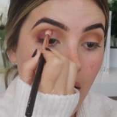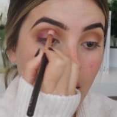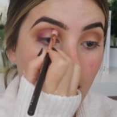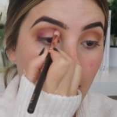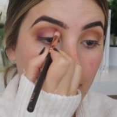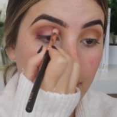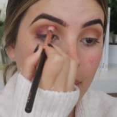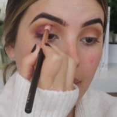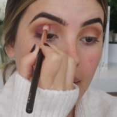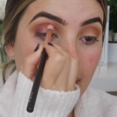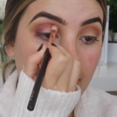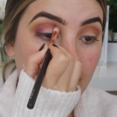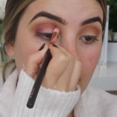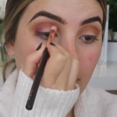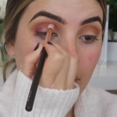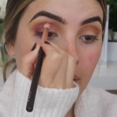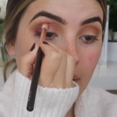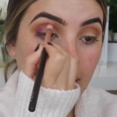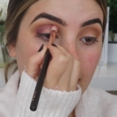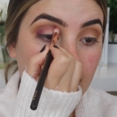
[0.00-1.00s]
up and
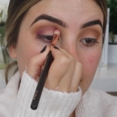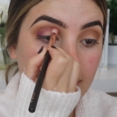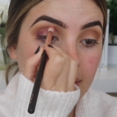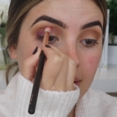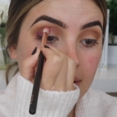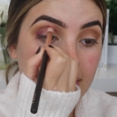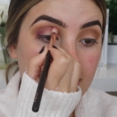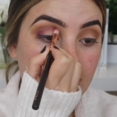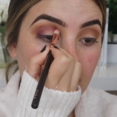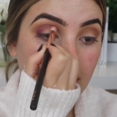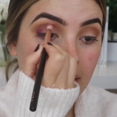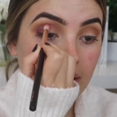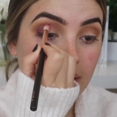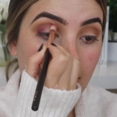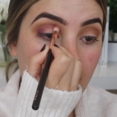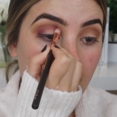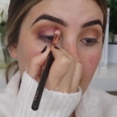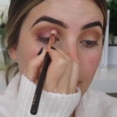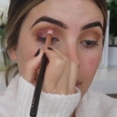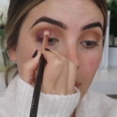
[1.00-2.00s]
around the socket
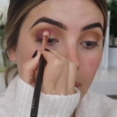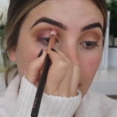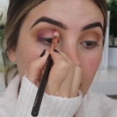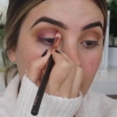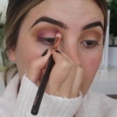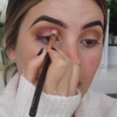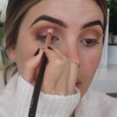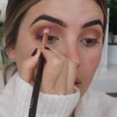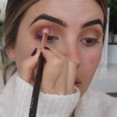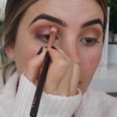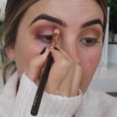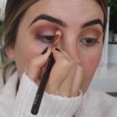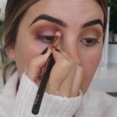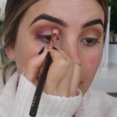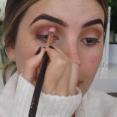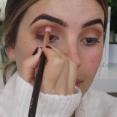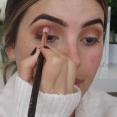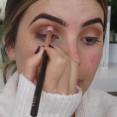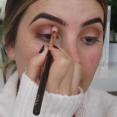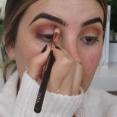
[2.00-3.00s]
line, but we're not going to go
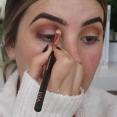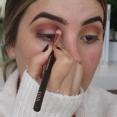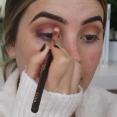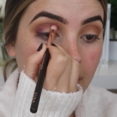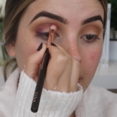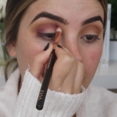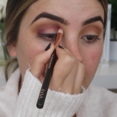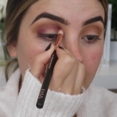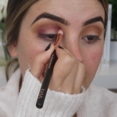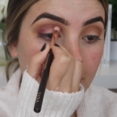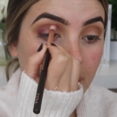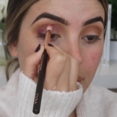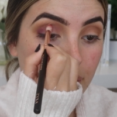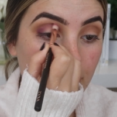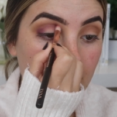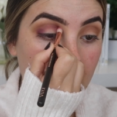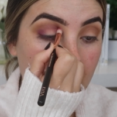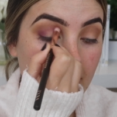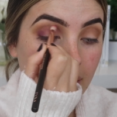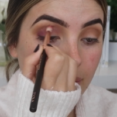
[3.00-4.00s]
above the
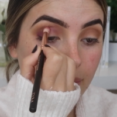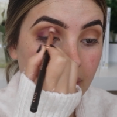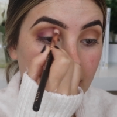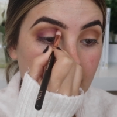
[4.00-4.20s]
brown.